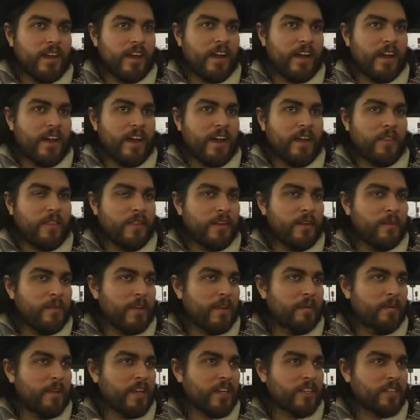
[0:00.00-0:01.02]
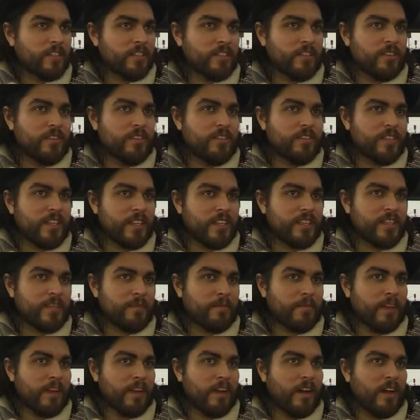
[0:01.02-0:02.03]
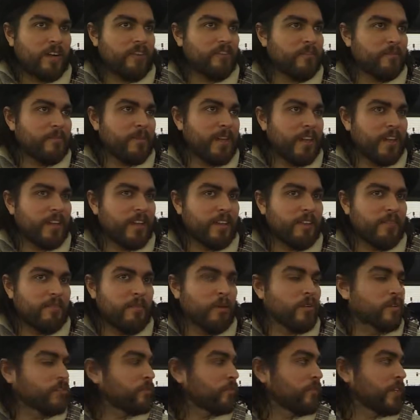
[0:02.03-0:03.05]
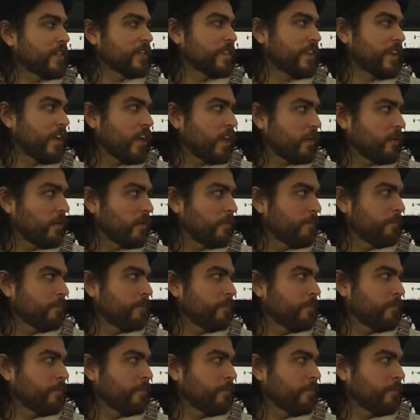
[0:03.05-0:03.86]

I, I, thought maybe I should sing something off of my most recent album.